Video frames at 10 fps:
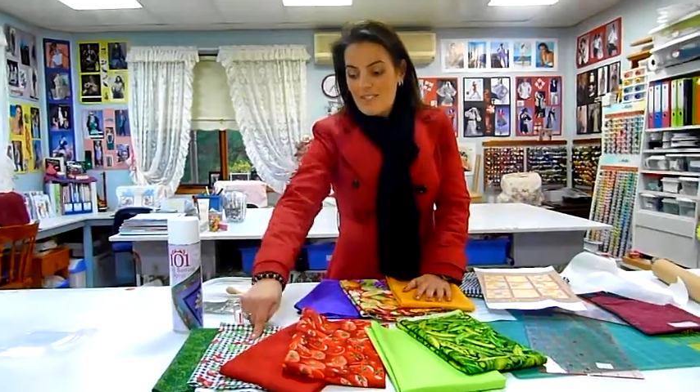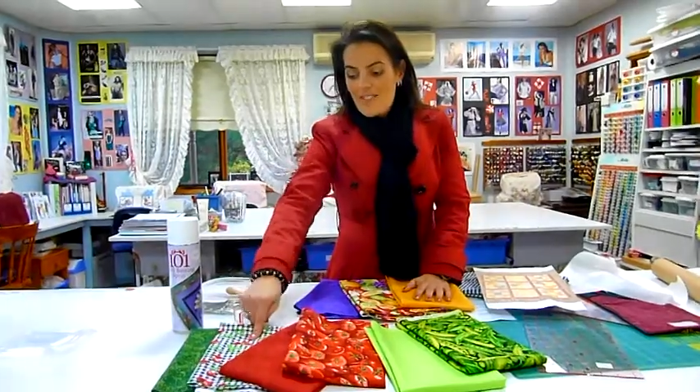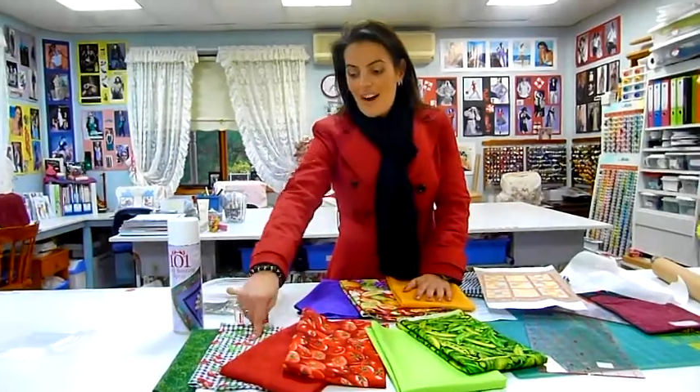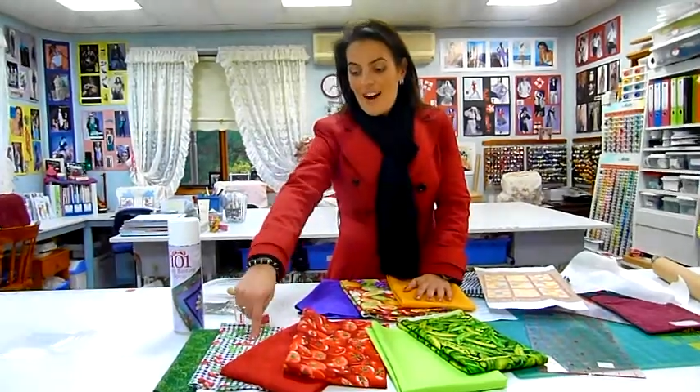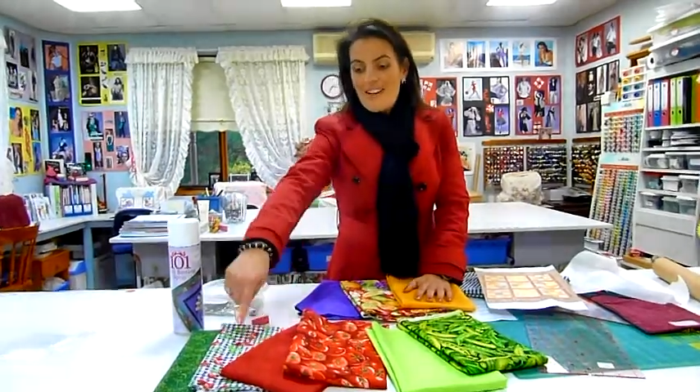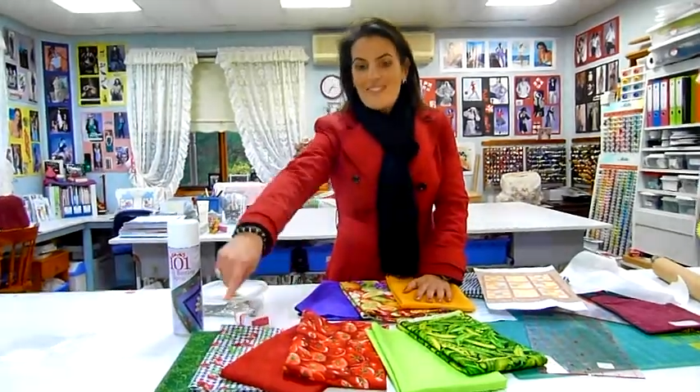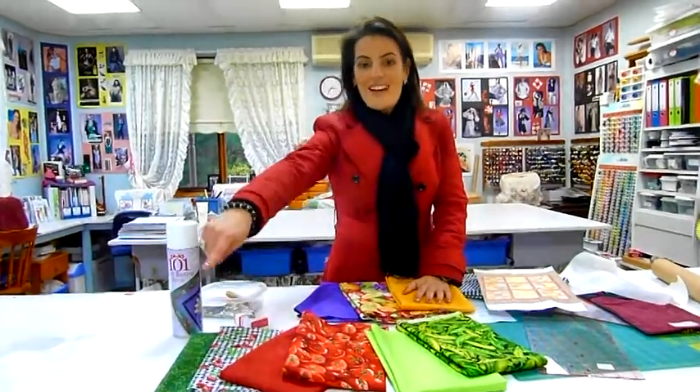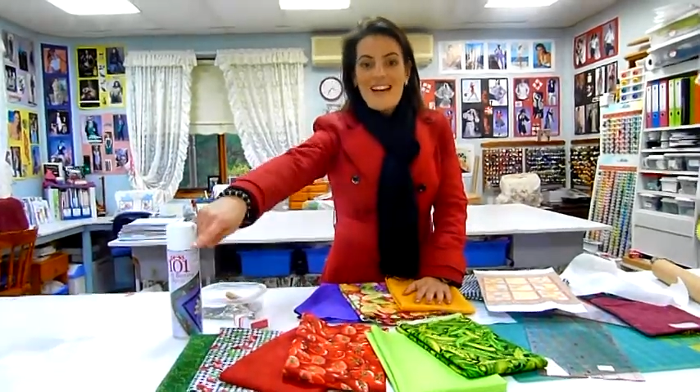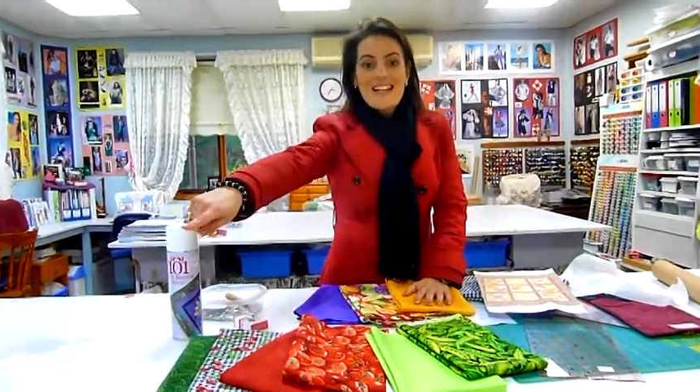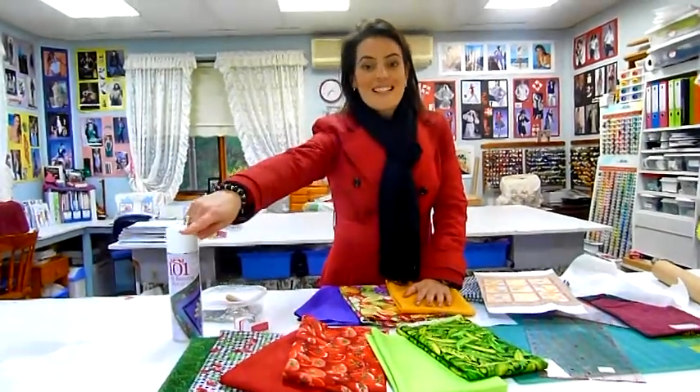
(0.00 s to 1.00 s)
5,
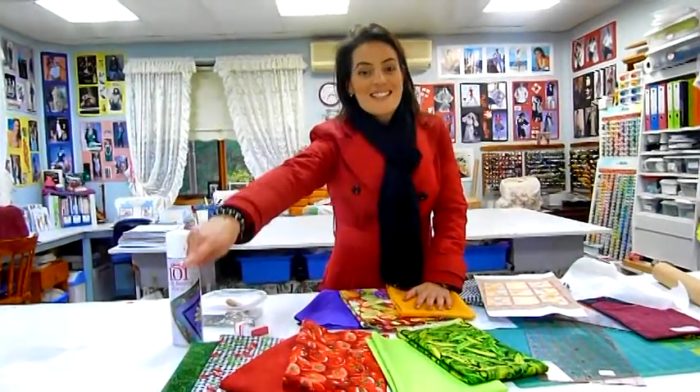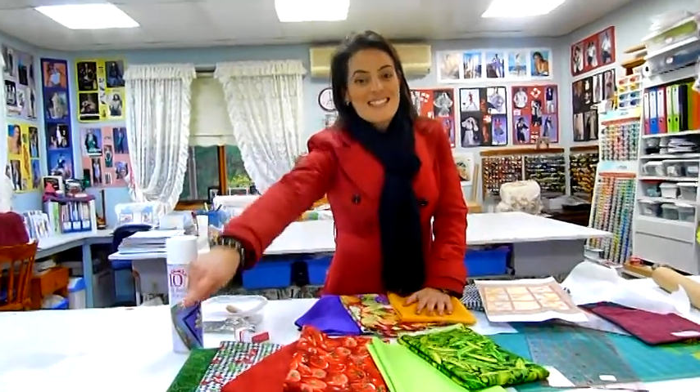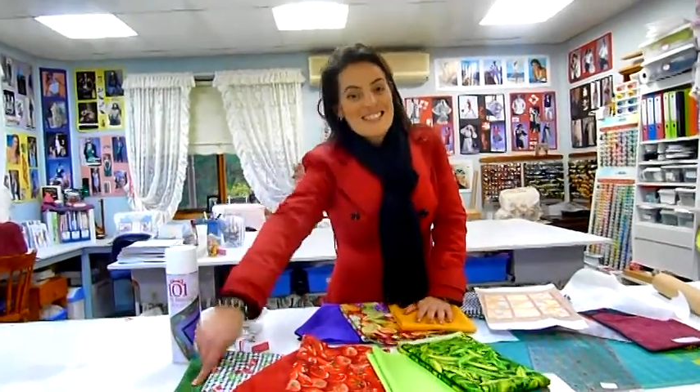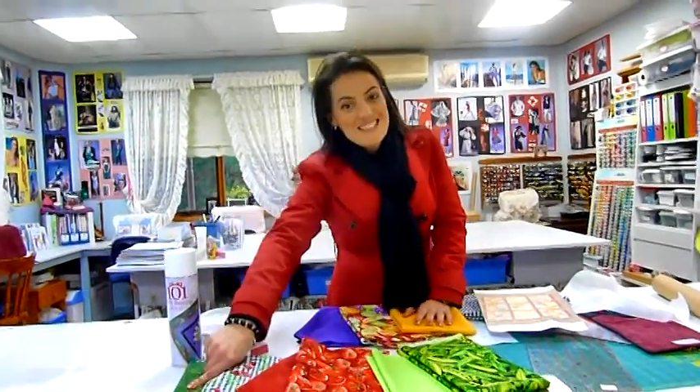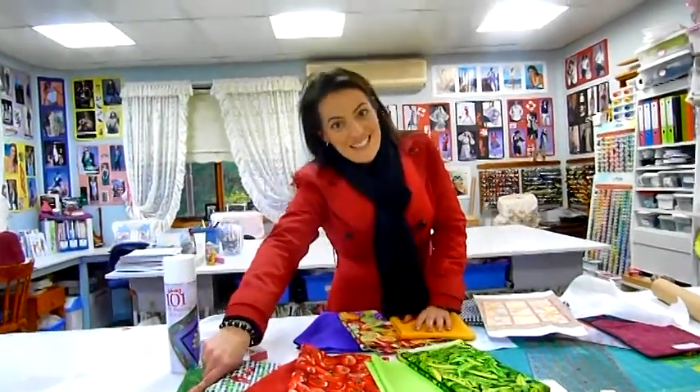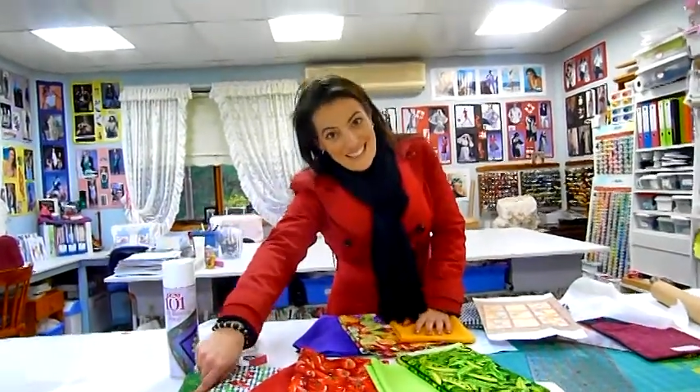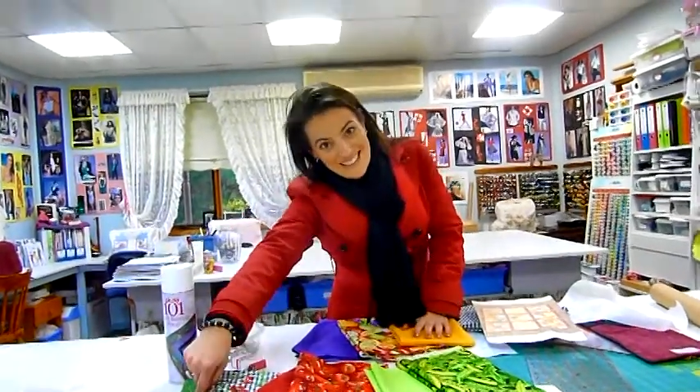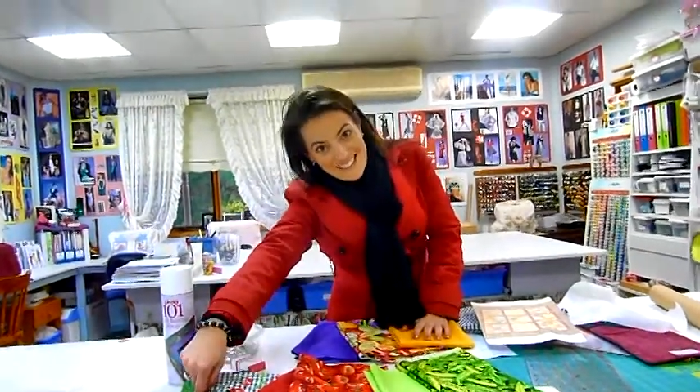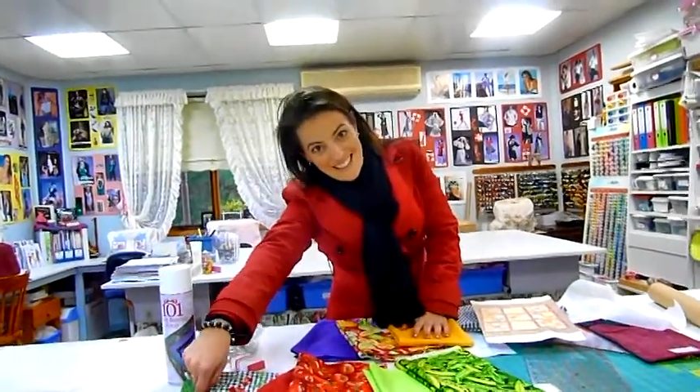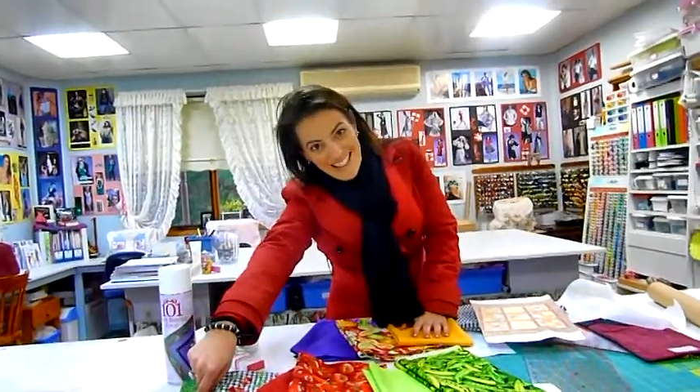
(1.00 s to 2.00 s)
and
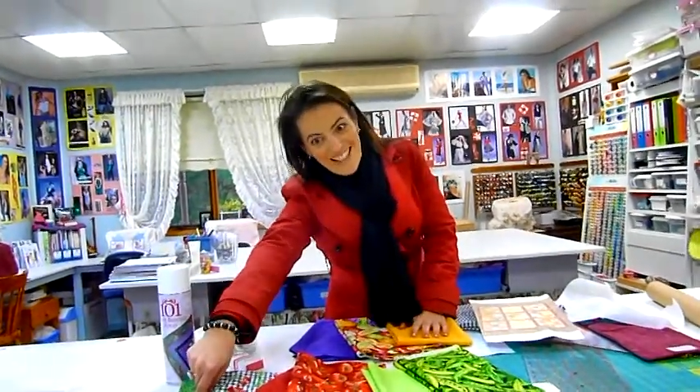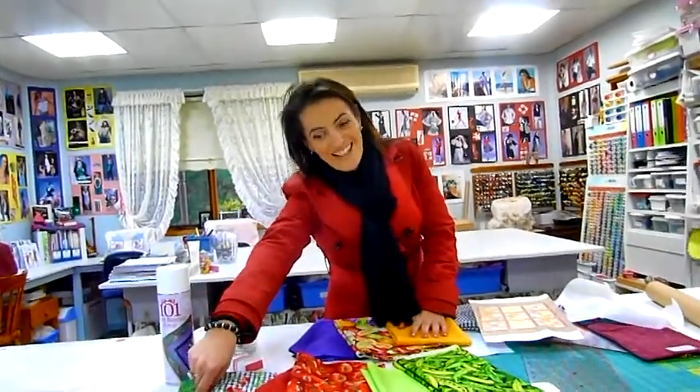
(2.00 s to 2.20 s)
6.